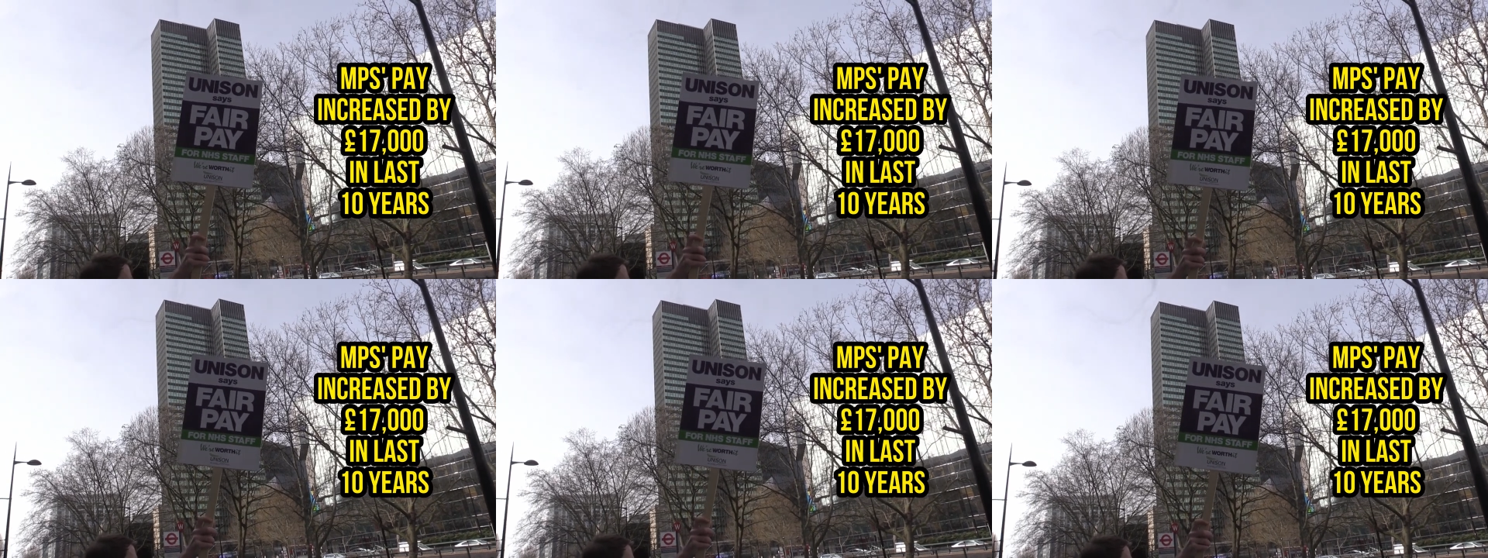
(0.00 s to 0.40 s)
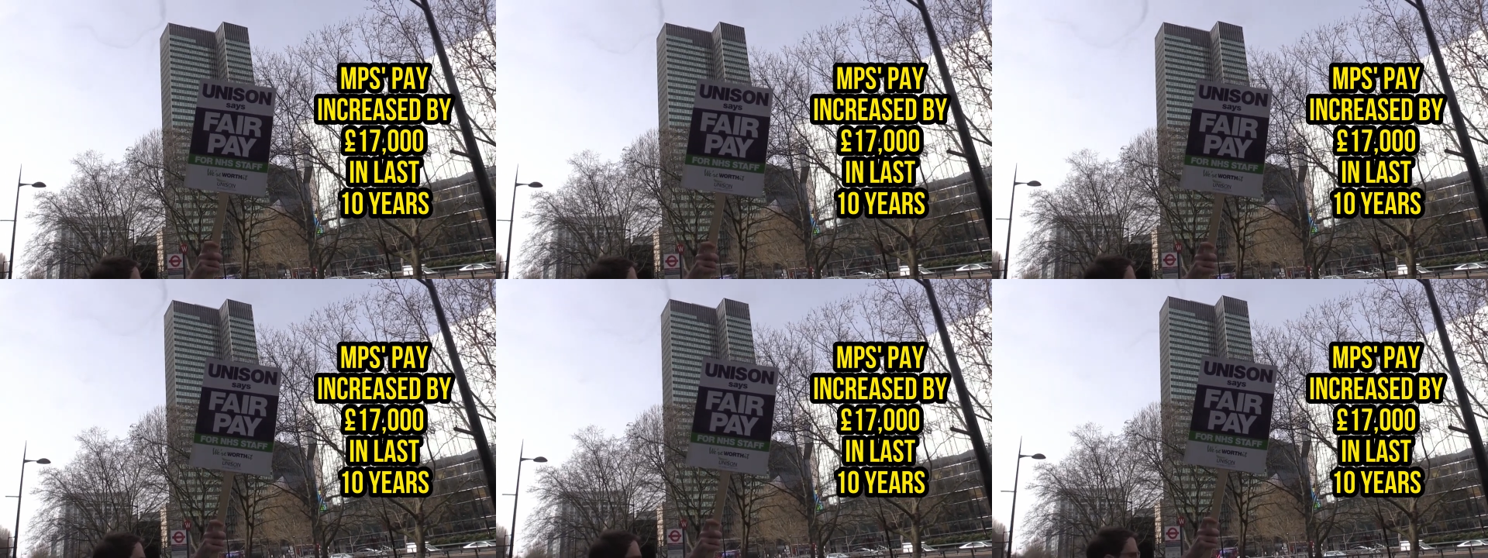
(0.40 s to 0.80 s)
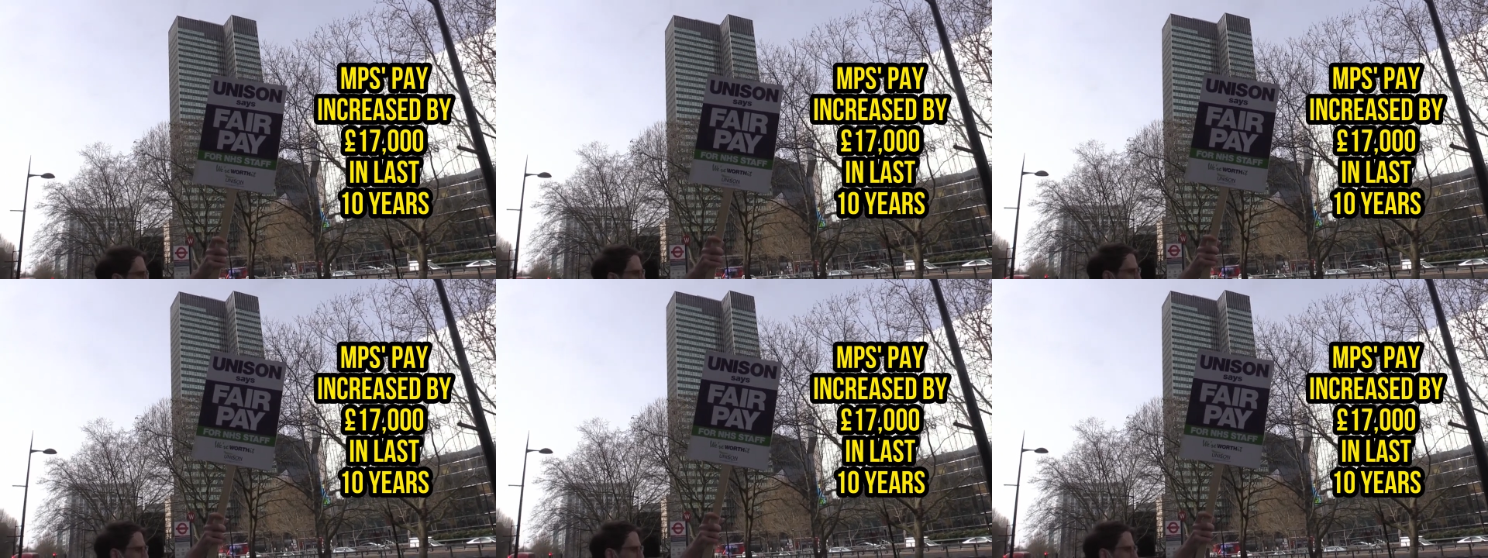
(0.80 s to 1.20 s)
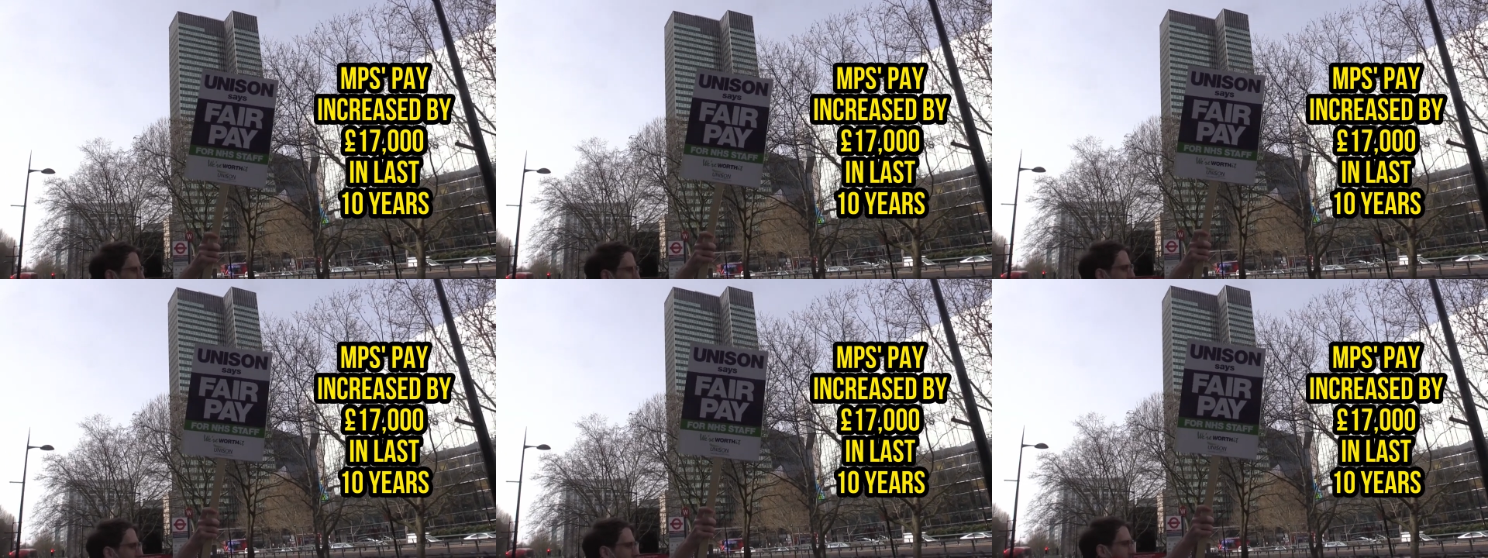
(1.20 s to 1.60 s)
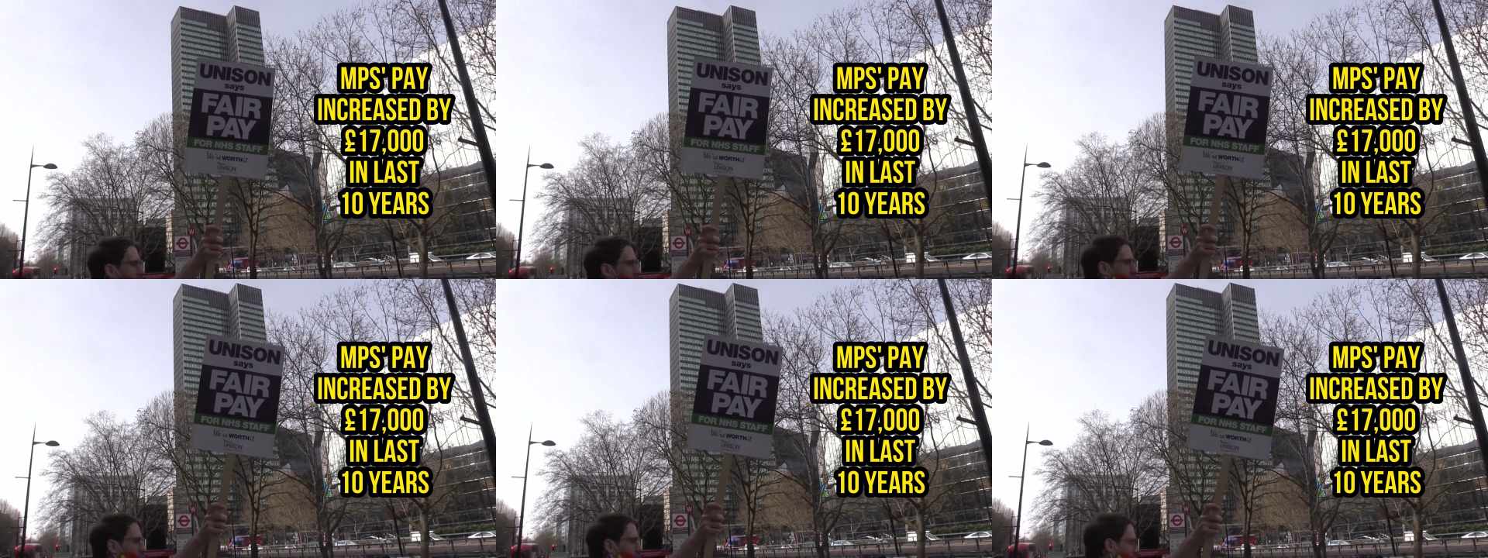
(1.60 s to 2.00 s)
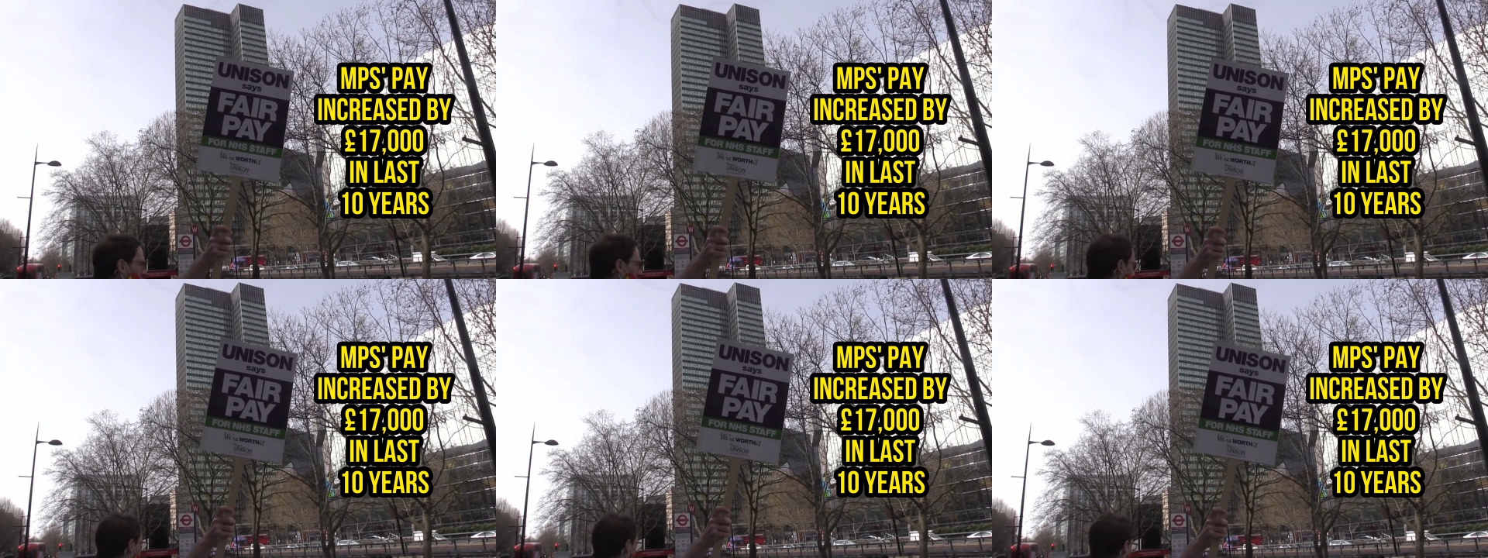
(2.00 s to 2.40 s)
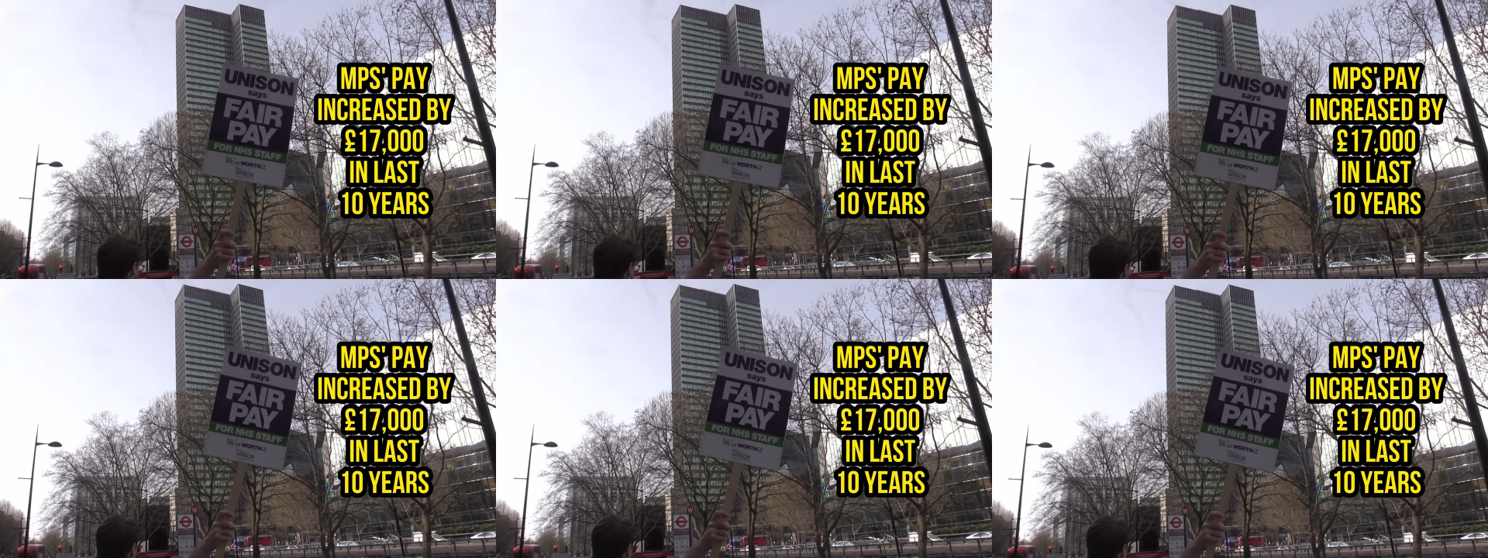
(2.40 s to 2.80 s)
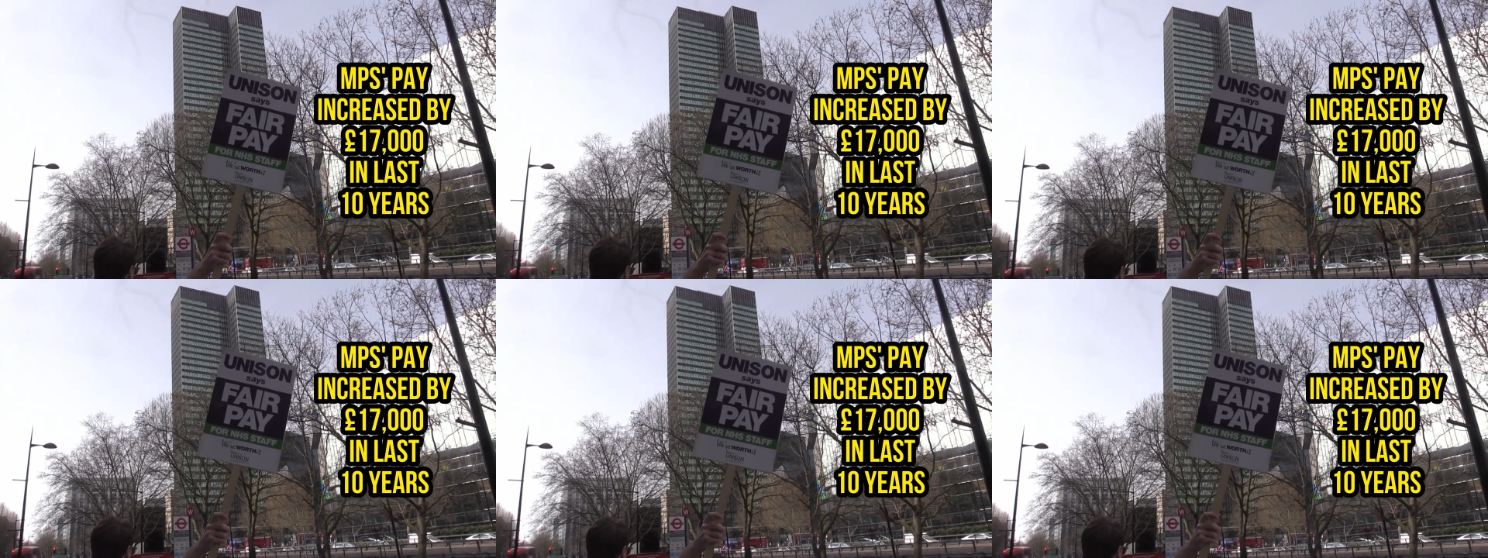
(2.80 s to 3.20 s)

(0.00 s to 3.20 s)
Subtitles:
Nobody's mouth can be seen.